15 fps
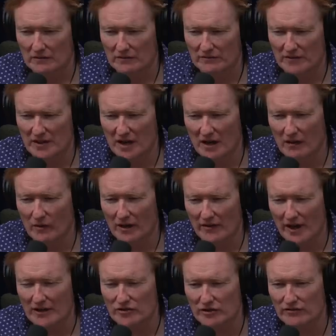No, I
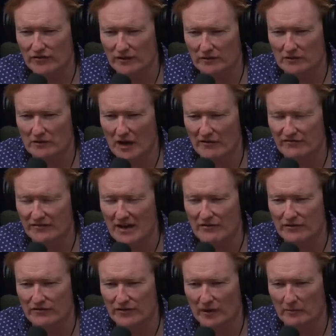actually feel. I've
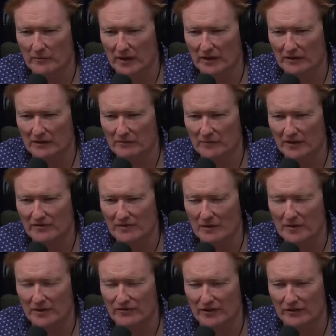never felt better. My
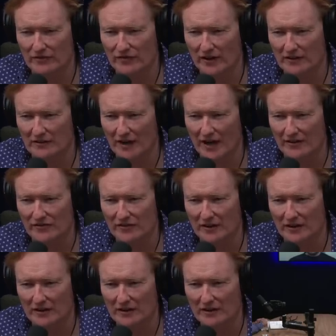stomach feels fantastic.